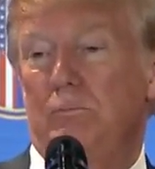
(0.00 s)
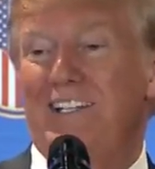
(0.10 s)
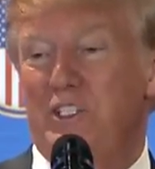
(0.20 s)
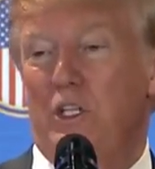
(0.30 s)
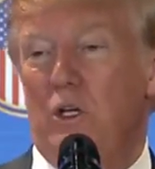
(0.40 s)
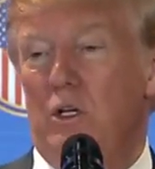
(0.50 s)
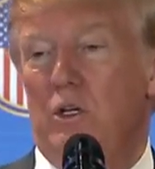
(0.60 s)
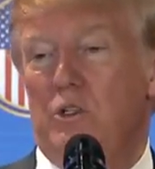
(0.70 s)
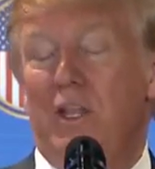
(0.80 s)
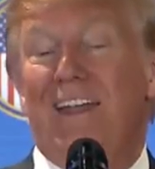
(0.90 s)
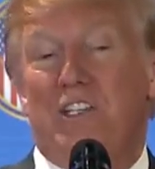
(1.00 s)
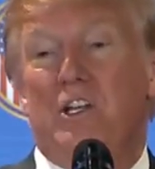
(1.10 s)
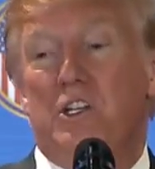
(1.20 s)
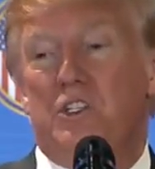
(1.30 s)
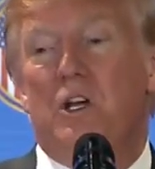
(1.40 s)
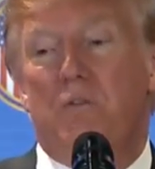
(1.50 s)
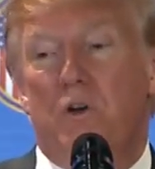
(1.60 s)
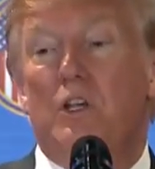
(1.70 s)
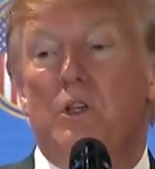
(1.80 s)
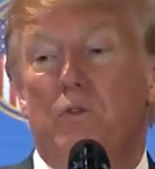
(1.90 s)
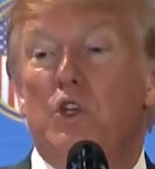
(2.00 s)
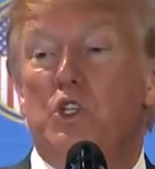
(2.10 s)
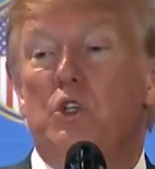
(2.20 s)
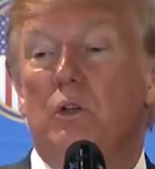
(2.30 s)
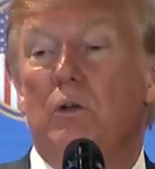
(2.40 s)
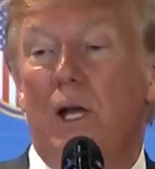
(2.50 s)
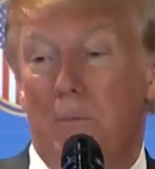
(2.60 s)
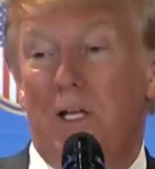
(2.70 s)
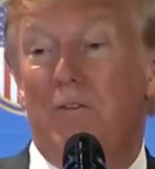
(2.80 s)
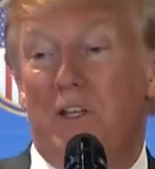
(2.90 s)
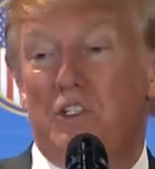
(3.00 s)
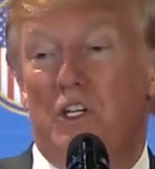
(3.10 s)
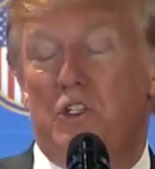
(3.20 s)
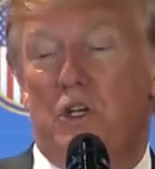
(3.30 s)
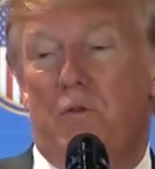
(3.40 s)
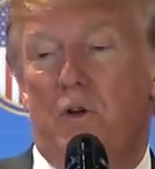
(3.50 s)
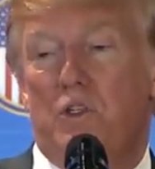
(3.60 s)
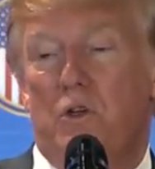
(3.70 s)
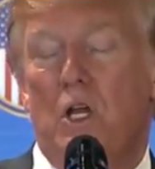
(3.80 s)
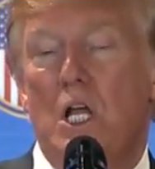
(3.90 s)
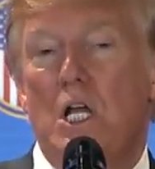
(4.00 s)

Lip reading: That's the good news. And that's going to start very, very soon. I believe that's going to start very soon.